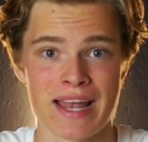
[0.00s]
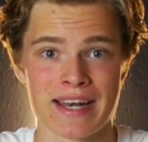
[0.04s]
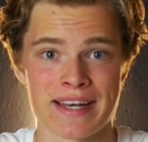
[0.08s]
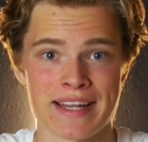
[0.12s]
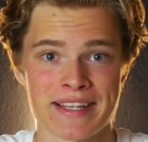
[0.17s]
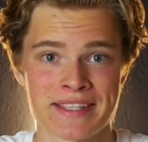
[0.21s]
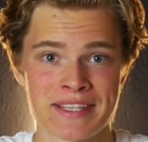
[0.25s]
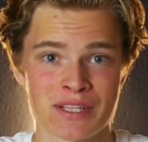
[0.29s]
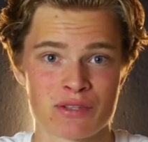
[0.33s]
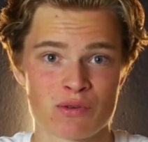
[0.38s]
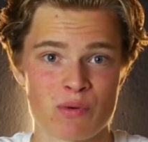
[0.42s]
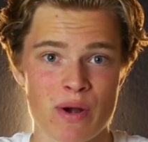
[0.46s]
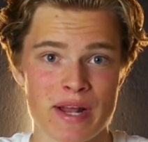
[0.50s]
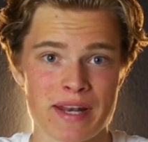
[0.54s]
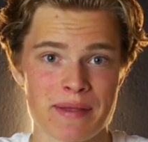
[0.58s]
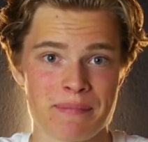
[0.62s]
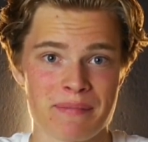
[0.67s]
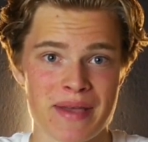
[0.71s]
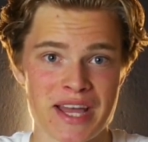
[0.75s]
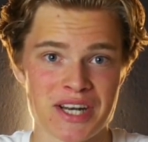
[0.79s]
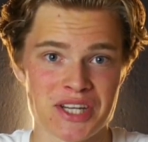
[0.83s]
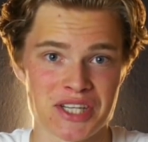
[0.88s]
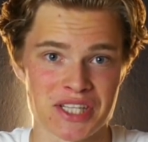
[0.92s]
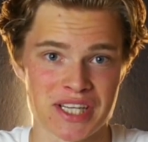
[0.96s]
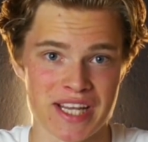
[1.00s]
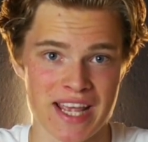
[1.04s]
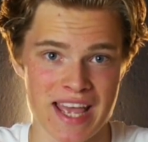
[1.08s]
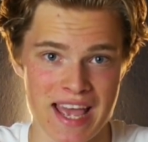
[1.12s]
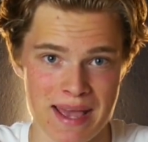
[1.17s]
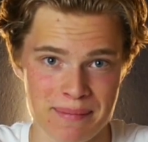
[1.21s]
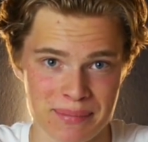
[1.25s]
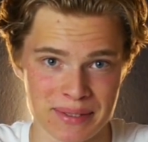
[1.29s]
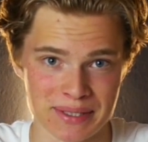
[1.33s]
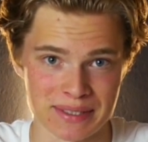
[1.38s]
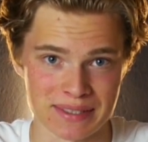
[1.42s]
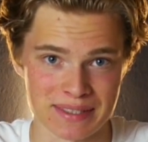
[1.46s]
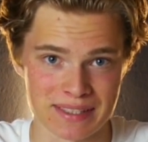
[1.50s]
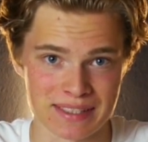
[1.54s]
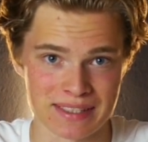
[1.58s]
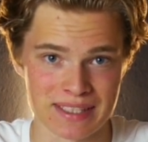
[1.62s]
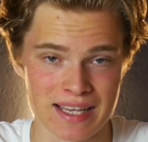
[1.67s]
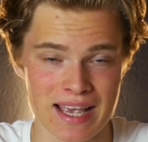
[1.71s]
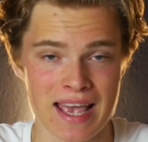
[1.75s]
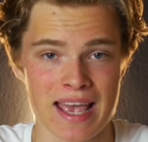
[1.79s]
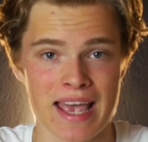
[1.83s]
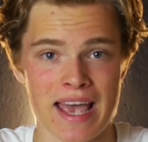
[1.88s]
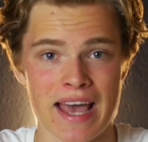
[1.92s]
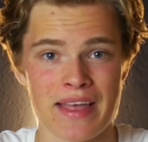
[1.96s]
This is where the magic happens.
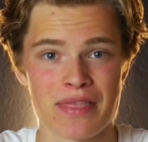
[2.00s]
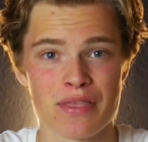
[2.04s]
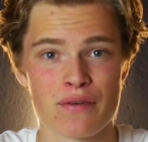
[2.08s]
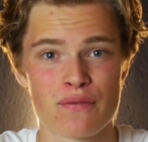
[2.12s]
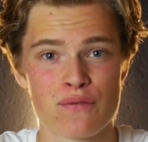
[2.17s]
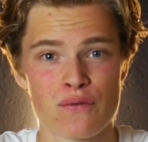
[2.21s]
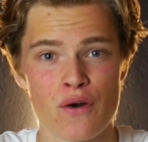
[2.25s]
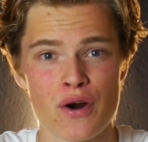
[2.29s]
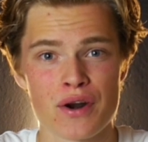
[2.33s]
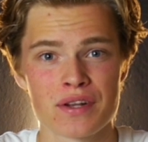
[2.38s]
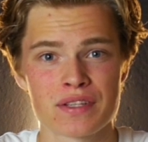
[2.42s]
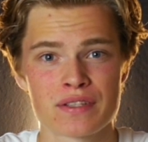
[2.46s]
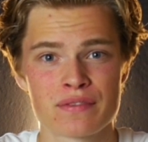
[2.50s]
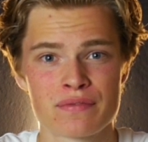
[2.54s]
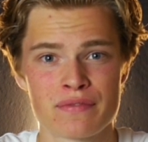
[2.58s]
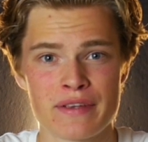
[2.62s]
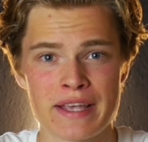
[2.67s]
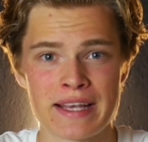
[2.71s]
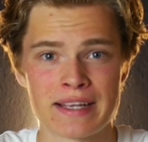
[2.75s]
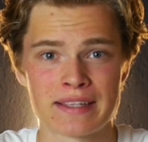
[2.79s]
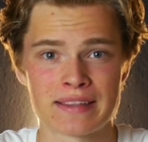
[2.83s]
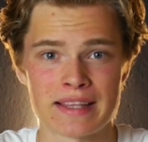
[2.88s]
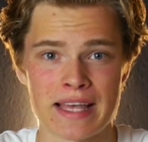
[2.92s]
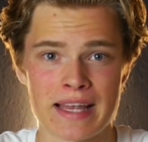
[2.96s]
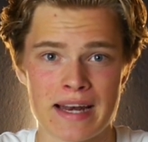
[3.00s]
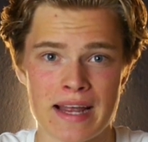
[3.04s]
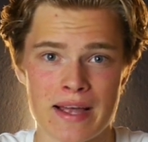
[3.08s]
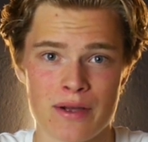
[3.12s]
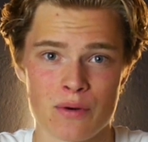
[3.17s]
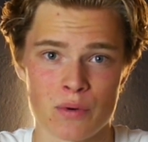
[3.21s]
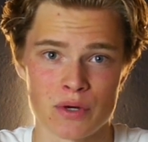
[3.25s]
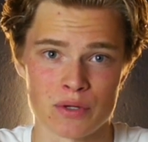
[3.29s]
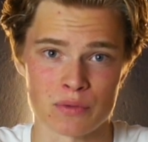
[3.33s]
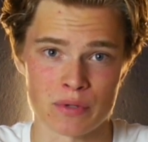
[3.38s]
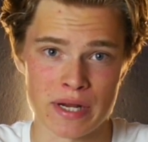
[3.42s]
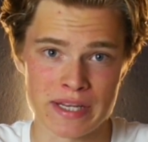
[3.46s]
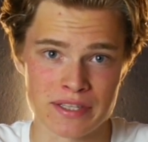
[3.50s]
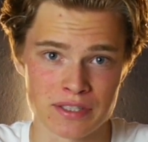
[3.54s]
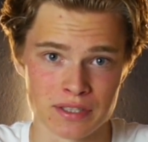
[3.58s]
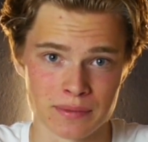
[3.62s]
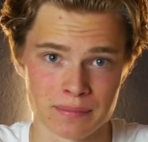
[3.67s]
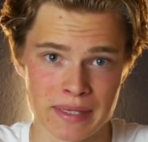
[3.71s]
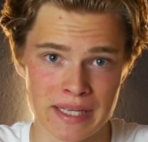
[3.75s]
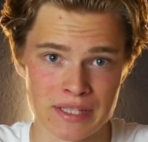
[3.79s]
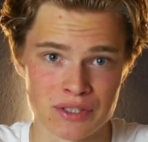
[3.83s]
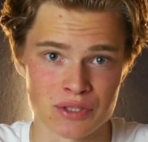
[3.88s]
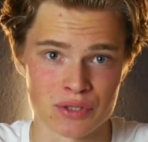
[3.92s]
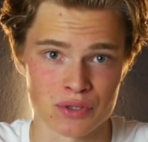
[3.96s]
And the first thing that I would
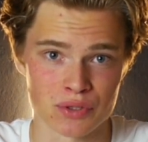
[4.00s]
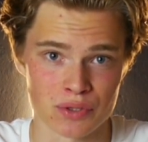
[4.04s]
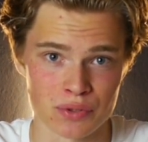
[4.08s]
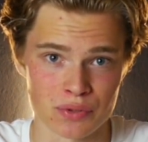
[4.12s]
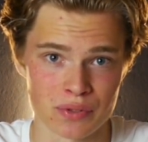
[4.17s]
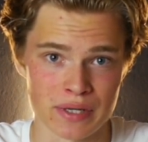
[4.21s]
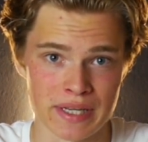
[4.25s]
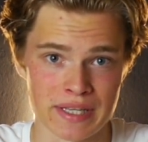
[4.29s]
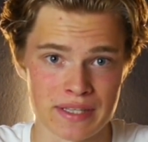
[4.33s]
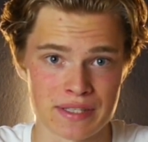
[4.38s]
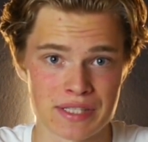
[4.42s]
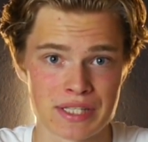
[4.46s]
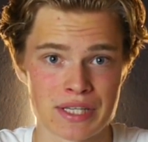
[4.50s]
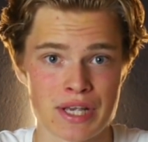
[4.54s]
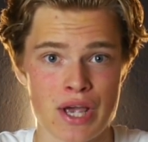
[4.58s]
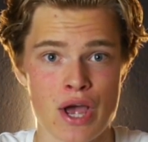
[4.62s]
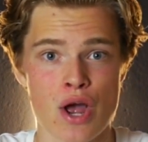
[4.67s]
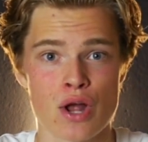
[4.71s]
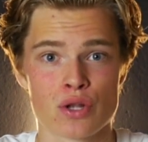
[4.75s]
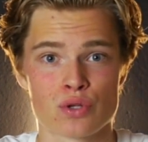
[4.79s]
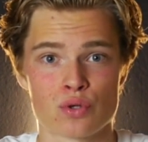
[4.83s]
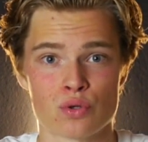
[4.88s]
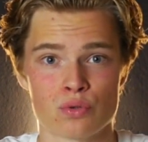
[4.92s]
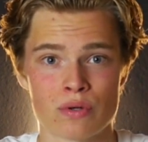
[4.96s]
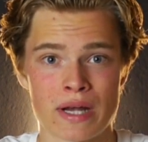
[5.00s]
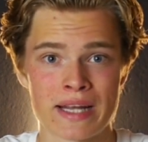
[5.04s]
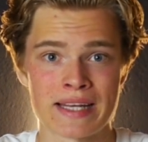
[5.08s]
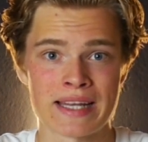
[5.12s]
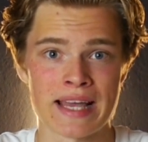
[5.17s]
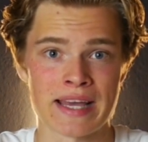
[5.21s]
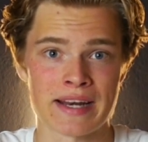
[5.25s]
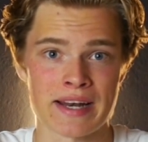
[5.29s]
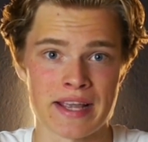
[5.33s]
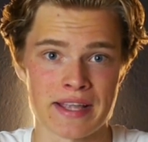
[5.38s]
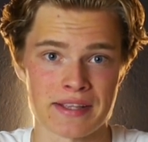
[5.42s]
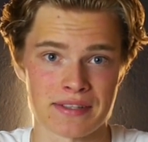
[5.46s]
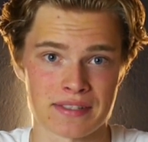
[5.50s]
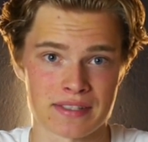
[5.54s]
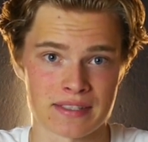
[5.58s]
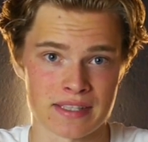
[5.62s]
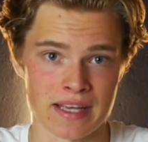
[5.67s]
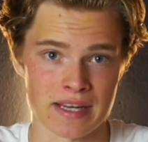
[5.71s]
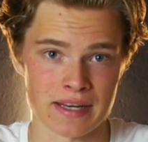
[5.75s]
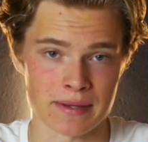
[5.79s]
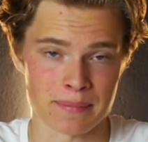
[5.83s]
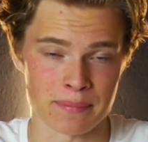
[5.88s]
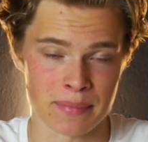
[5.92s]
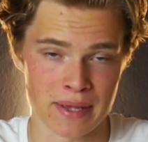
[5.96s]
recommend to do is to run at a
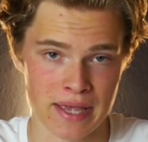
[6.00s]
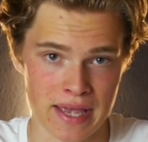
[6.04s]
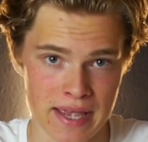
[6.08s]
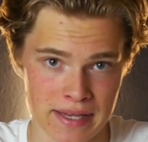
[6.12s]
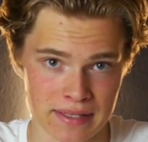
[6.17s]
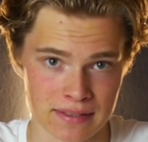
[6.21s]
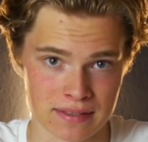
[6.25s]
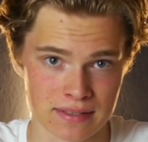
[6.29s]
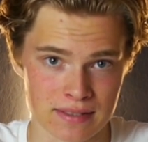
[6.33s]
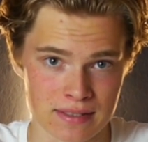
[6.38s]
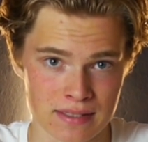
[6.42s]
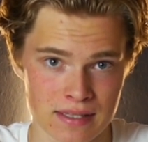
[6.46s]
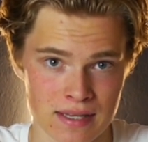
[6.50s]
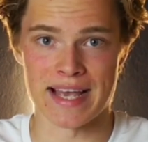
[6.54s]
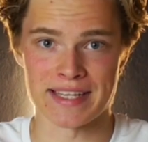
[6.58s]
steady pace.